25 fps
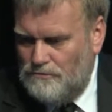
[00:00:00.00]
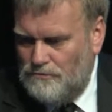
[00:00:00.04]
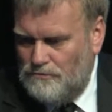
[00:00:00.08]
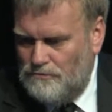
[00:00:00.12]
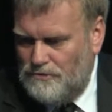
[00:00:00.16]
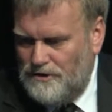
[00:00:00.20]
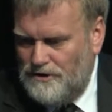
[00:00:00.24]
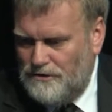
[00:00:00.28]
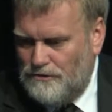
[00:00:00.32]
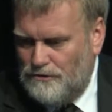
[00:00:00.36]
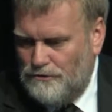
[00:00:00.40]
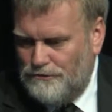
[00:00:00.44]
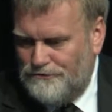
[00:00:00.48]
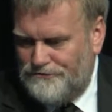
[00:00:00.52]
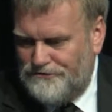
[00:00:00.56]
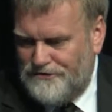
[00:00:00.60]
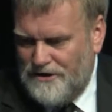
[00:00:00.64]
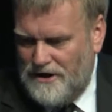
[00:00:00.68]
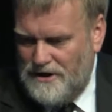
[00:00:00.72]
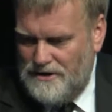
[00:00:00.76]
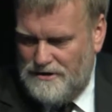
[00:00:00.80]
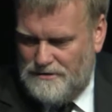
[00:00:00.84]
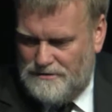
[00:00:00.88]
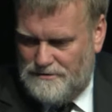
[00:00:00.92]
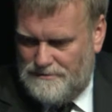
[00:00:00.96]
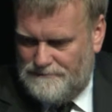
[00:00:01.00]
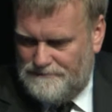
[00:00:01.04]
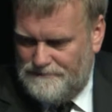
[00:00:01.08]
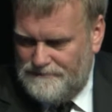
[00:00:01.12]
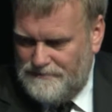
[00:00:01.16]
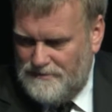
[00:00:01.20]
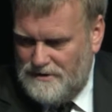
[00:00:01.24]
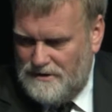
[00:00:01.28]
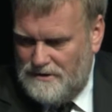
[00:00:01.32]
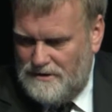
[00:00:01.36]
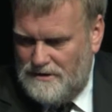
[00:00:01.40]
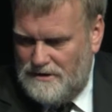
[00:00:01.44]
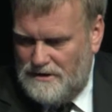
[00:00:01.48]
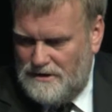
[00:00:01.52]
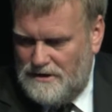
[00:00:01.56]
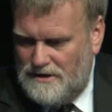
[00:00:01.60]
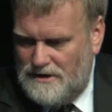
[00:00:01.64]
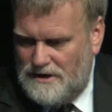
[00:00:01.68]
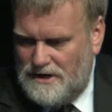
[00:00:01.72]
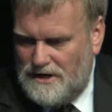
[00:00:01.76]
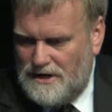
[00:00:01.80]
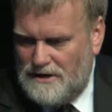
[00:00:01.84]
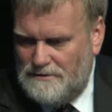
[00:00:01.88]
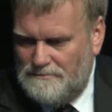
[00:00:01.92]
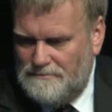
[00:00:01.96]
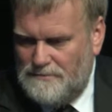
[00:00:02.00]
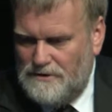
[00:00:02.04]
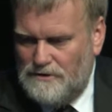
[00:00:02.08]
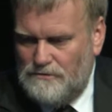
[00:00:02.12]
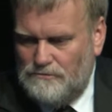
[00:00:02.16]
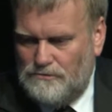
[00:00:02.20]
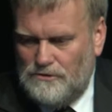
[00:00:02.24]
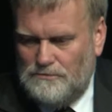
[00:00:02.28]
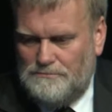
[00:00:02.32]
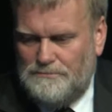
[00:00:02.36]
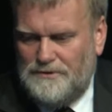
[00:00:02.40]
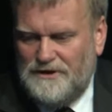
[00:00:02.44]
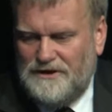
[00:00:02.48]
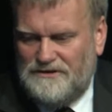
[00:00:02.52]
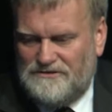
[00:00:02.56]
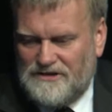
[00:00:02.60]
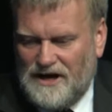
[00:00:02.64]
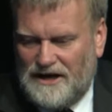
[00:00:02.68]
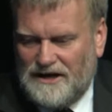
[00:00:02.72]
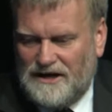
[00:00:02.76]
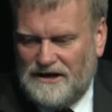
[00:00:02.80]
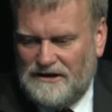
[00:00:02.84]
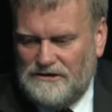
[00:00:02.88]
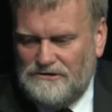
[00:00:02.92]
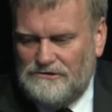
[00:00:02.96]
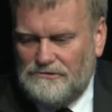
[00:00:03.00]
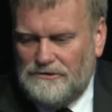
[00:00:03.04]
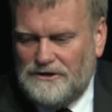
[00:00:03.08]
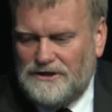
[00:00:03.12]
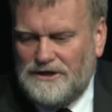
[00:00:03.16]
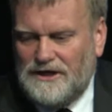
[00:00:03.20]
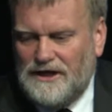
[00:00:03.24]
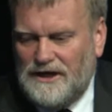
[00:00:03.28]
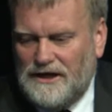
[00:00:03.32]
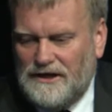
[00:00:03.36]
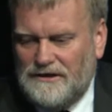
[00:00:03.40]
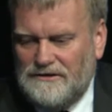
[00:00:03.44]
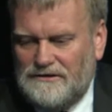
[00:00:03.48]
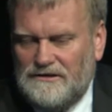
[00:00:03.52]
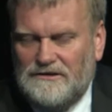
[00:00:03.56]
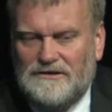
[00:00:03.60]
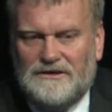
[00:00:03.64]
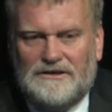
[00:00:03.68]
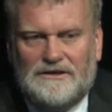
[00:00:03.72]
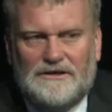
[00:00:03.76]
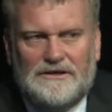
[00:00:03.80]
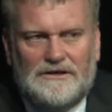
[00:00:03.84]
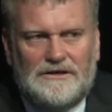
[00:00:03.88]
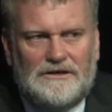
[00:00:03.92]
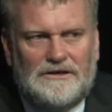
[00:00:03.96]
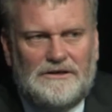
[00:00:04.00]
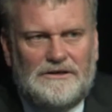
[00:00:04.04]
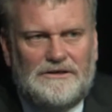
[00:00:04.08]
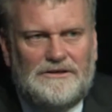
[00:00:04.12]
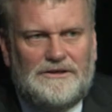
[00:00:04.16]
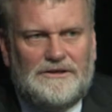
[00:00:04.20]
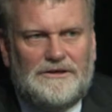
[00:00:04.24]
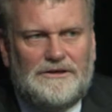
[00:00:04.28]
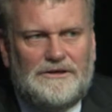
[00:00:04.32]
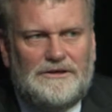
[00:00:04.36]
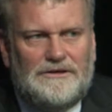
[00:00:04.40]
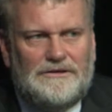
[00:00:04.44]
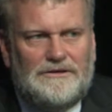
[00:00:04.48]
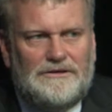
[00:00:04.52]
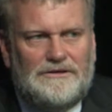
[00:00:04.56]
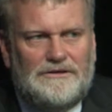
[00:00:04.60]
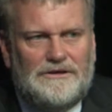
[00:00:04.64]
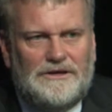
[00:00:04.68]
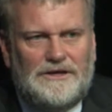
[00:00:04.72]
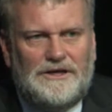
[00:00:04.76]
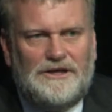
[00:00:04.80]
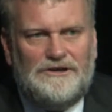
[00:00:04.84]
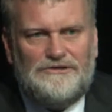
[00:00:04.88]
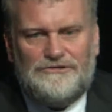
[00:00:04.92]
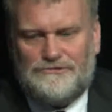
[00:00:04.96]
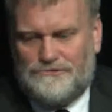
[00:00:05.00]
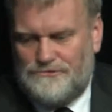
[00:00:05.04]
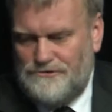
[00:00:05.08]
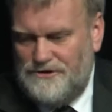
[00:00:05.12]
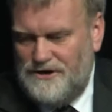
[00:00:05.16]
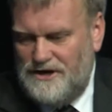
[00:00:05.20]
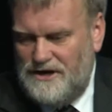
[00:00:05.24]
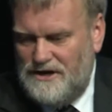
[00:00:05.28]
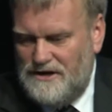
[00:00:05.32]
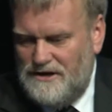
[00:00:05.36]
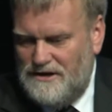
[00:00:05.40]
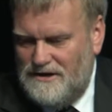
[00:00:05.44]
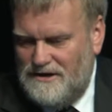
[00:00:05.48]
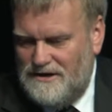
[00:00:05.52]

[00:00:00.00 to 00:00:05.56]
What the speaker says: We also will be taking into account the history